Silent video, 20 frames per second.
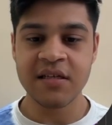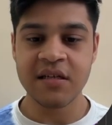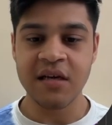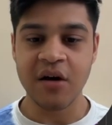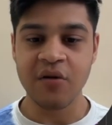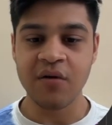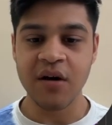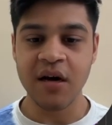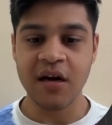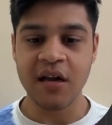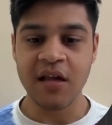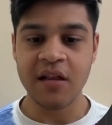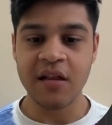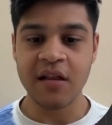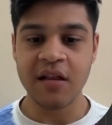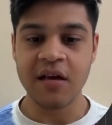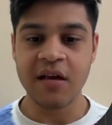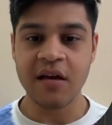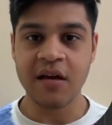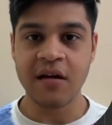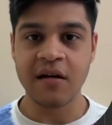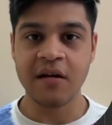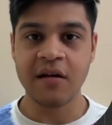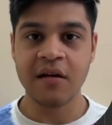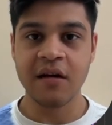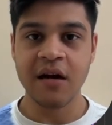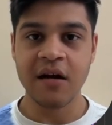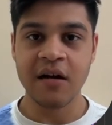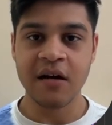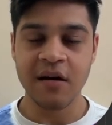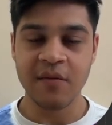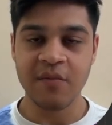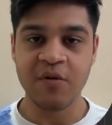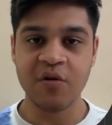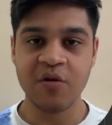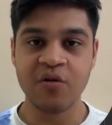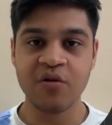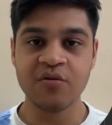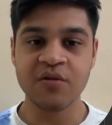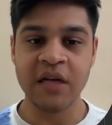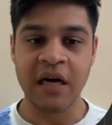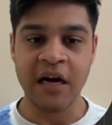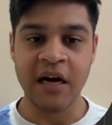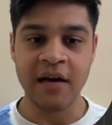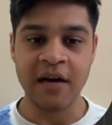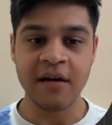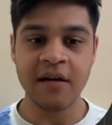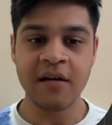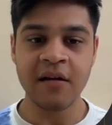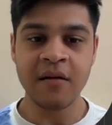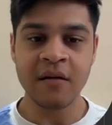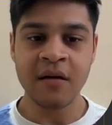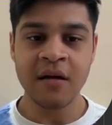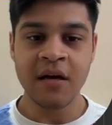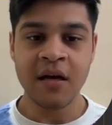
is now getting the crypto news article,